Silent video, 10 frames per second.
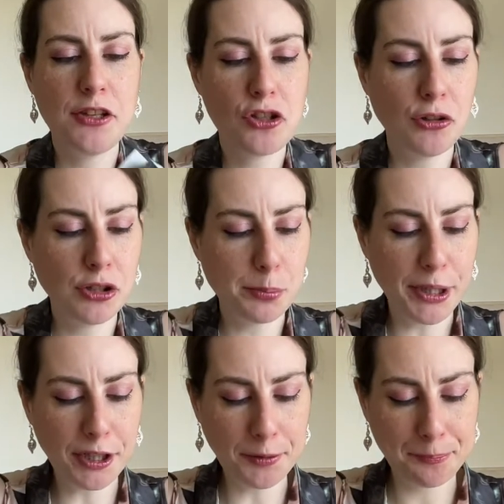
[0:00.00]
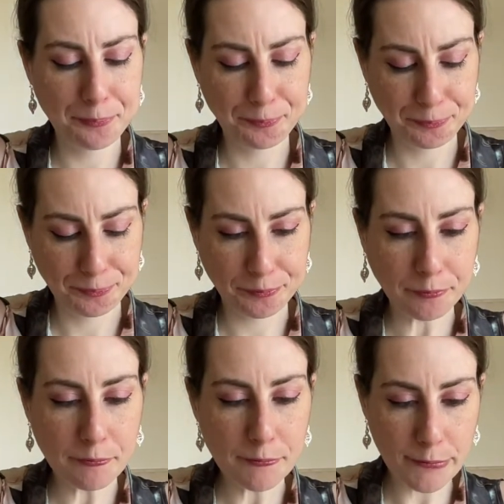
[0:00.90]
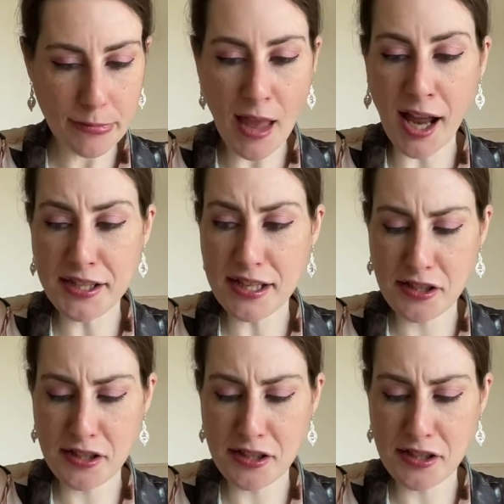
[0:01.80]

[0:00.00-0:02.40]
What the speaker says: chocolate bar, I did